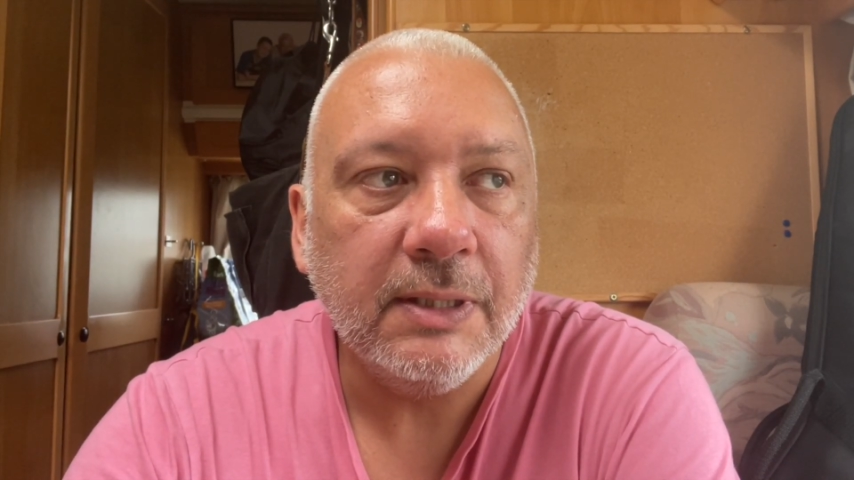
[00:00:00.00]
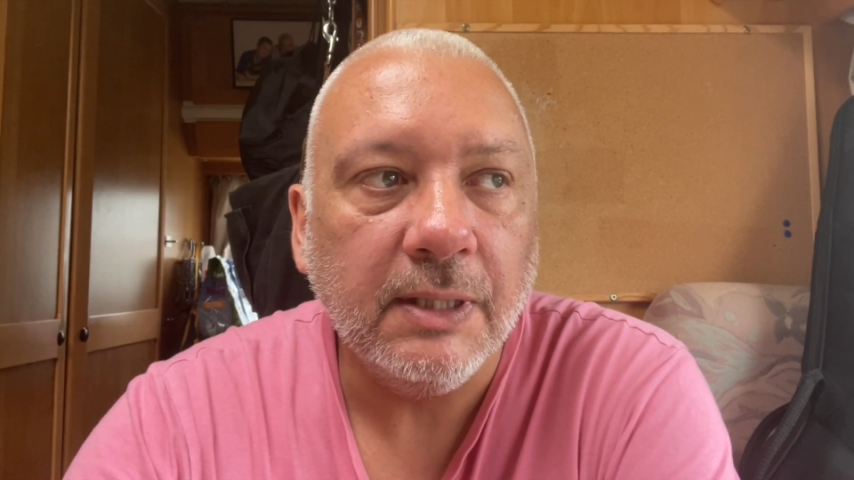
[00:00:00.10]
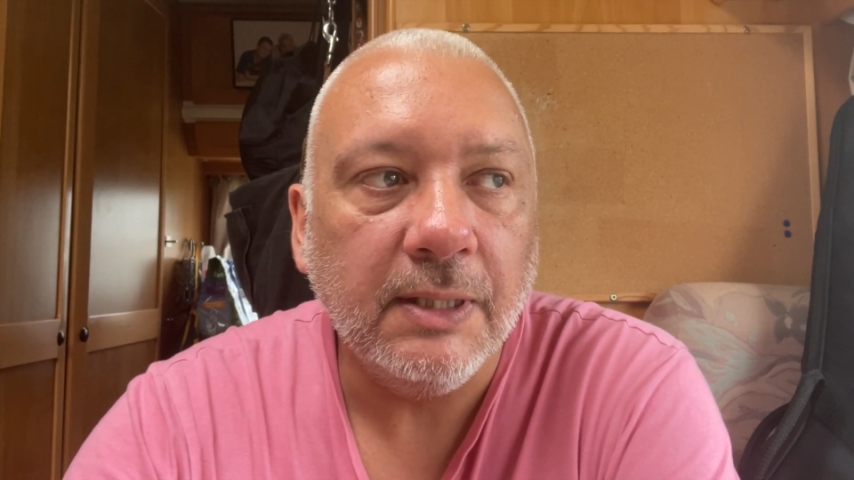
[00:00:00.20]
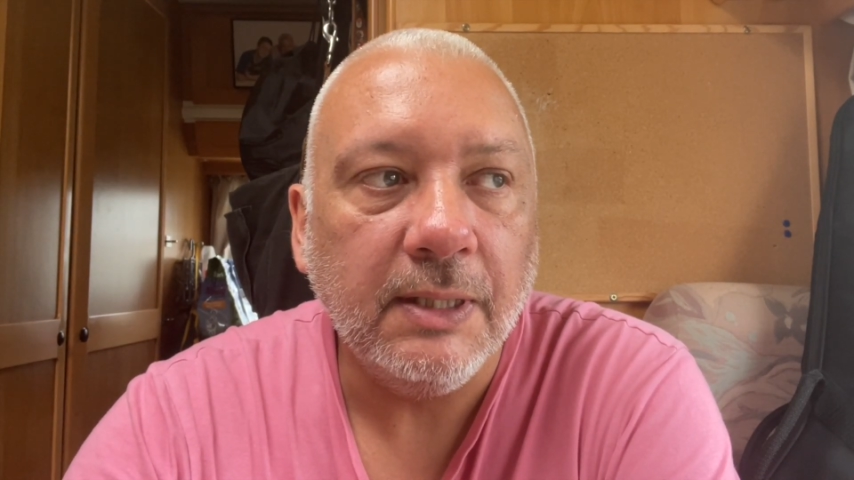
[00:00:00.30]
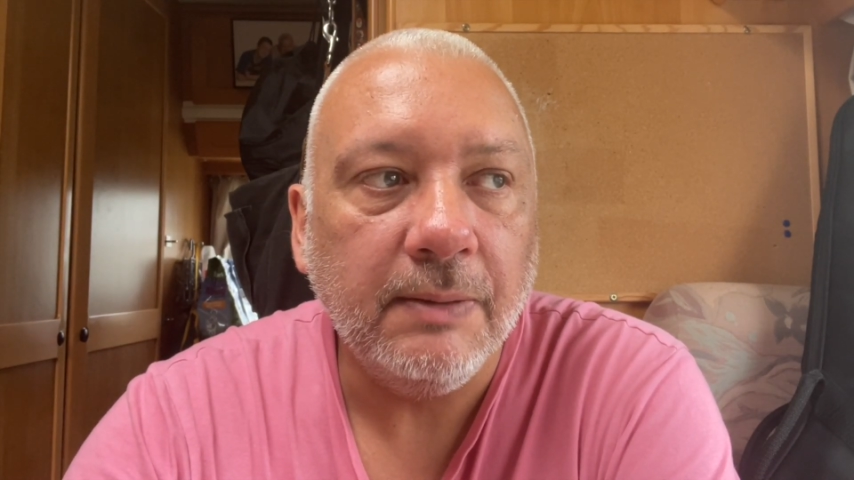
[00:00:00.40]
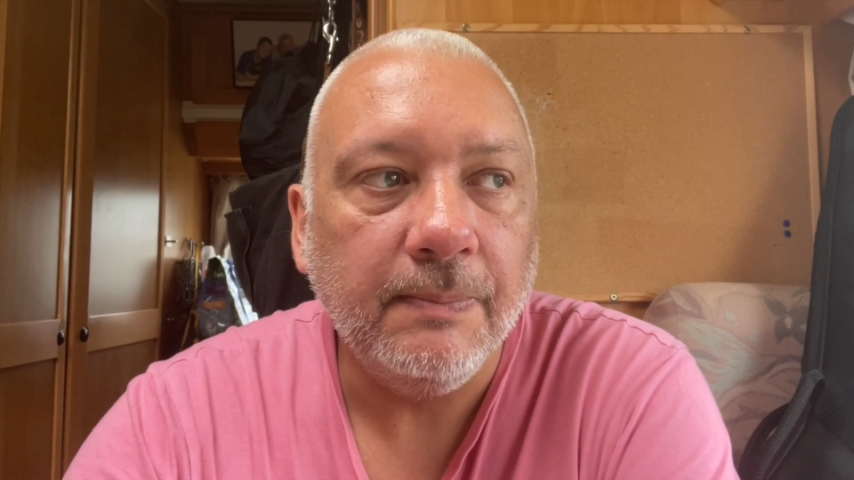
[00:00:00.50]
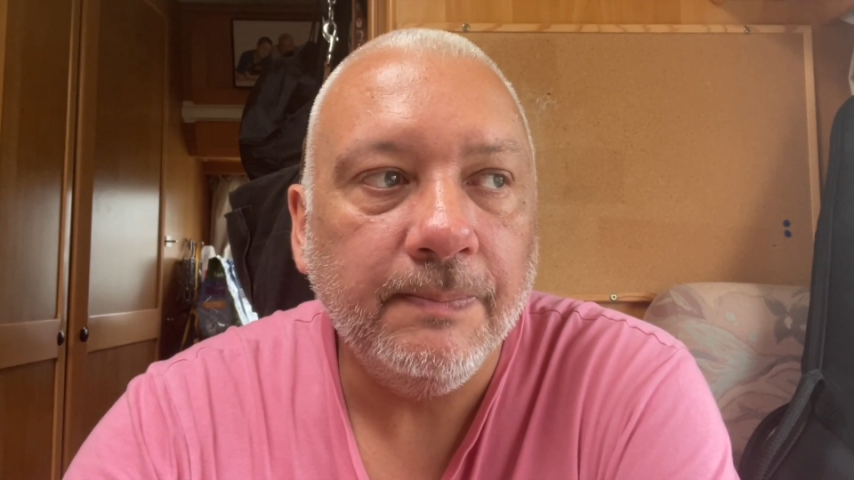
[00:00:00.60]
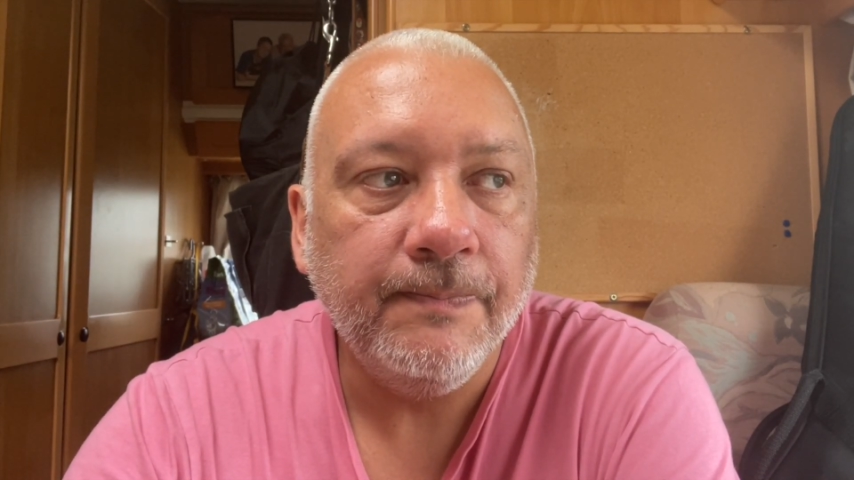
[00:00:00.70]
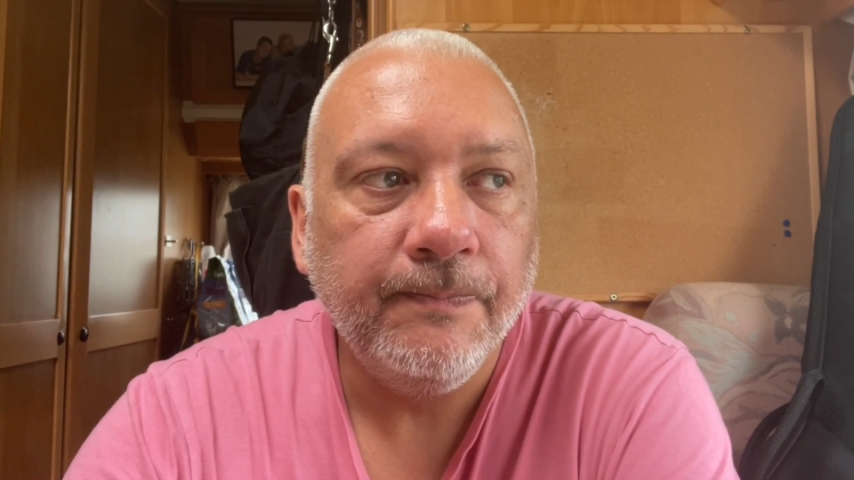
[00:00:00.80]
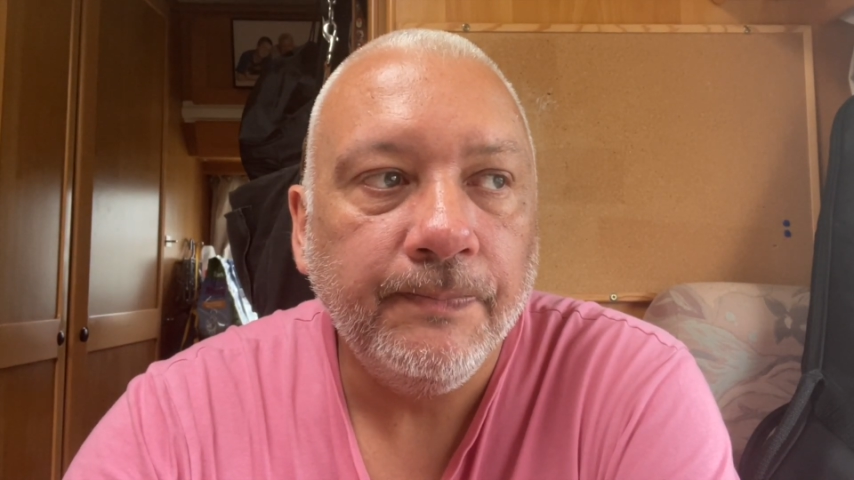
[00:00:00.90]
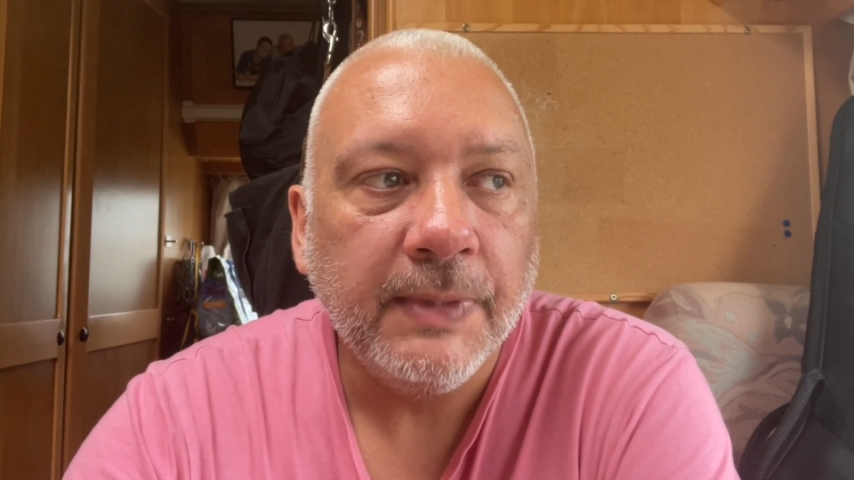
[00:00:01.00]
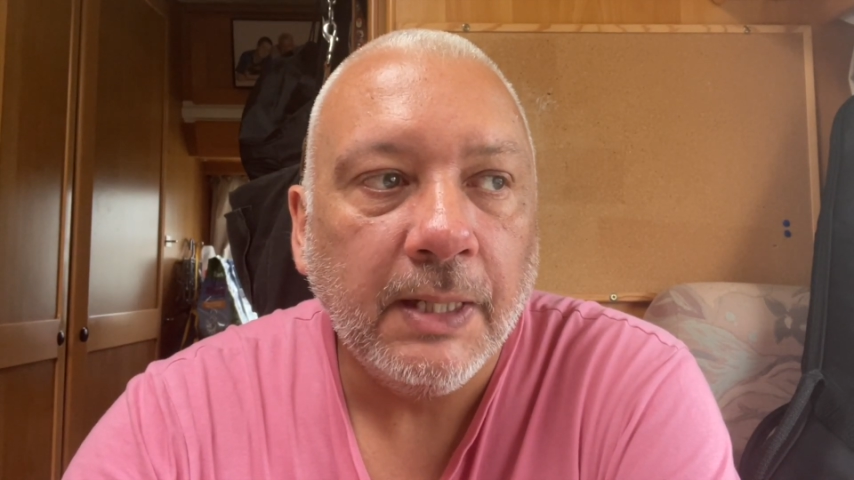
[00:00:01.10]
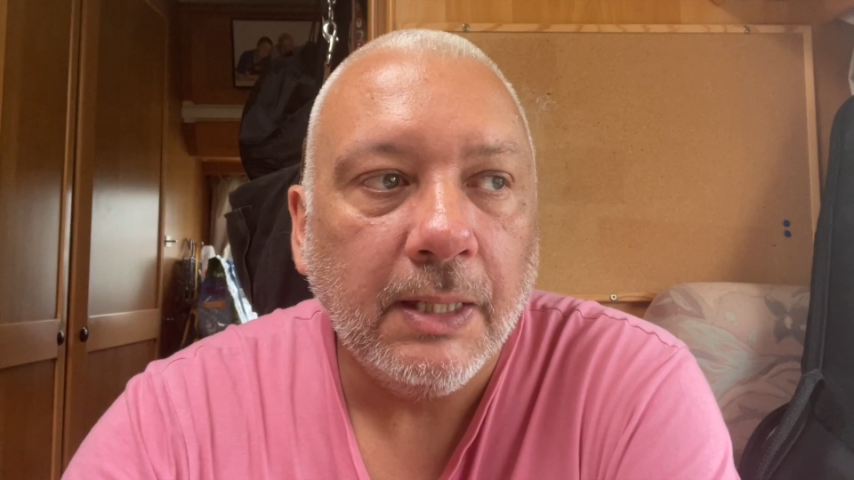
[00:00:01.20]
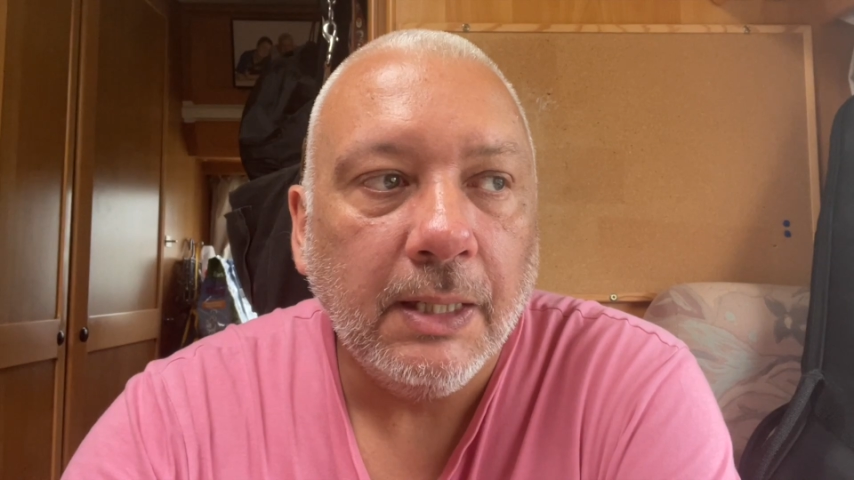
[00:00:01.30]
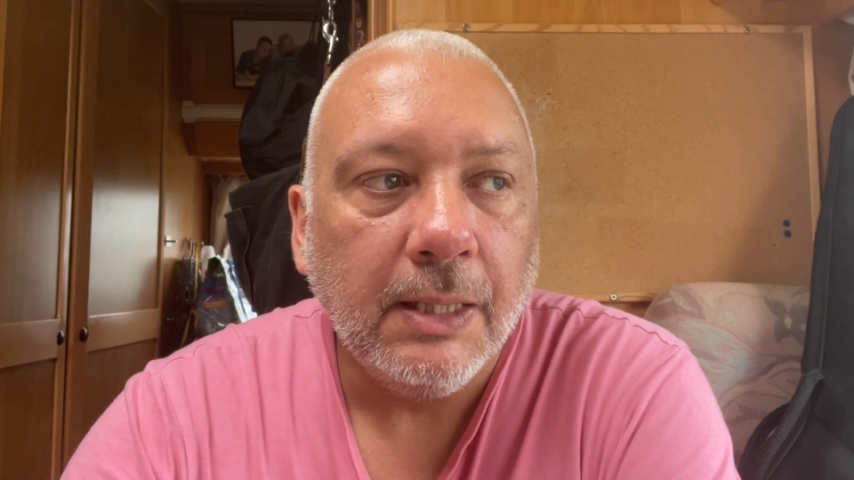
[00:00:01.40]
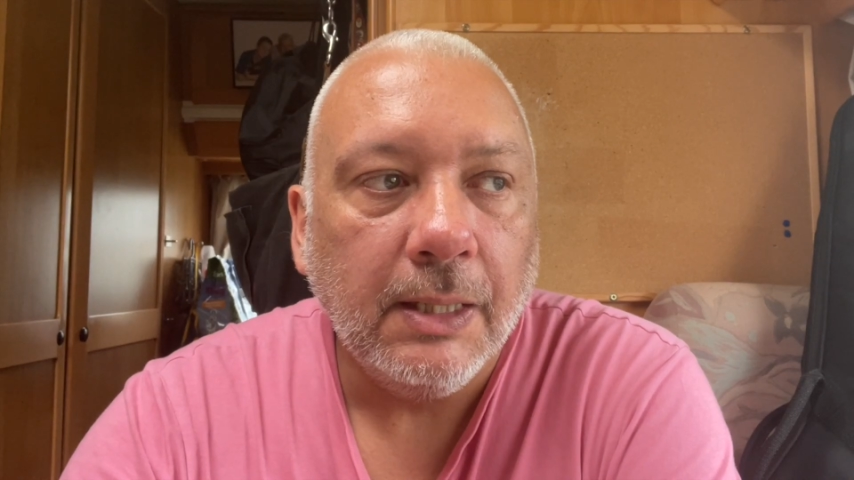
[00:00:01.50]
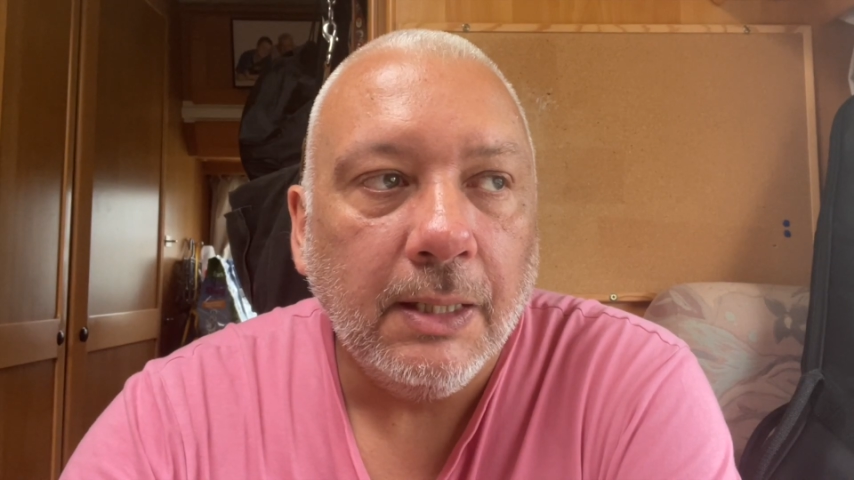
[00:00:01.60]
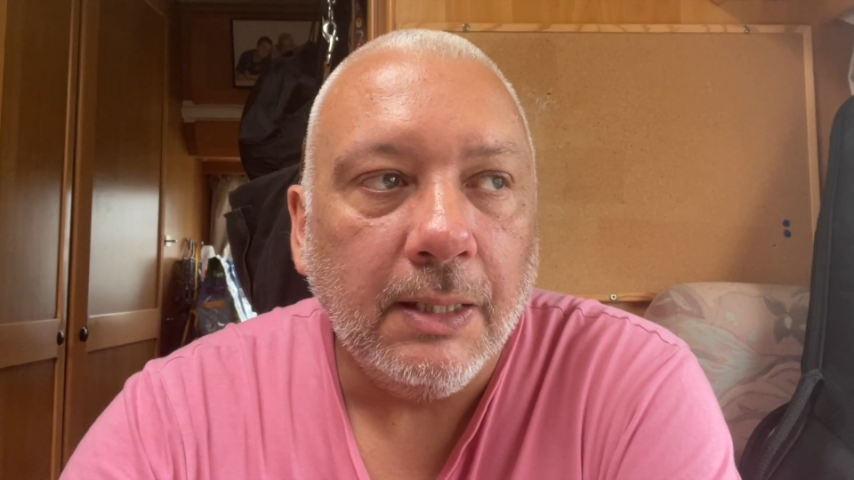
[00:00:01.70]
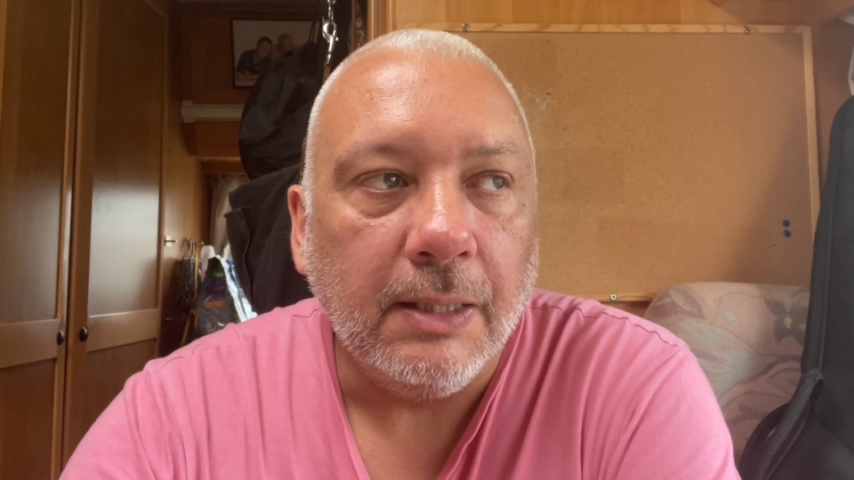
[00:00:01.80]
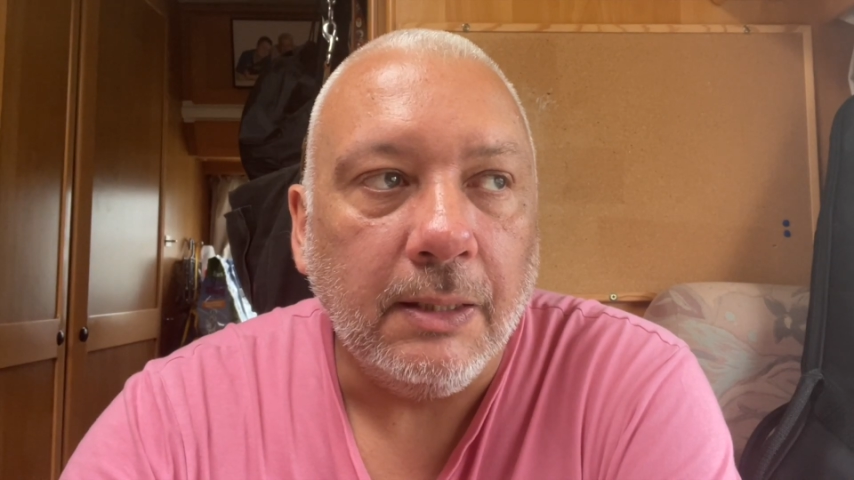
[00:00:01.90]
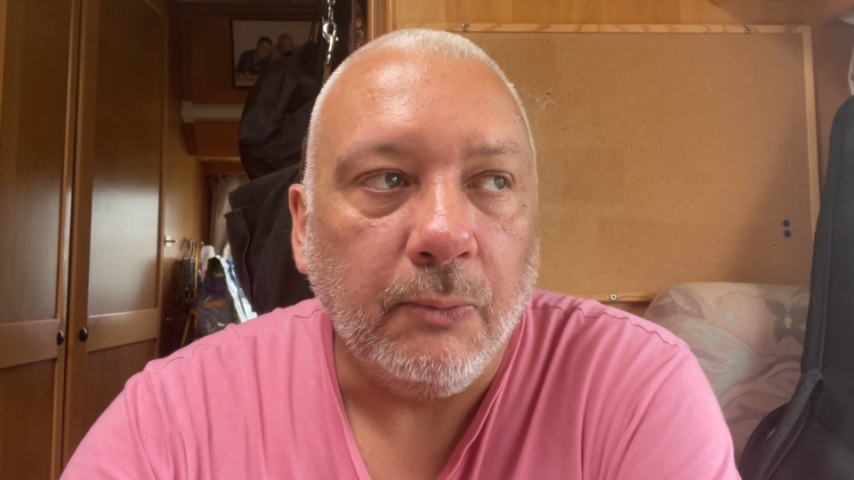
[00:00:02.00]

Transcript: The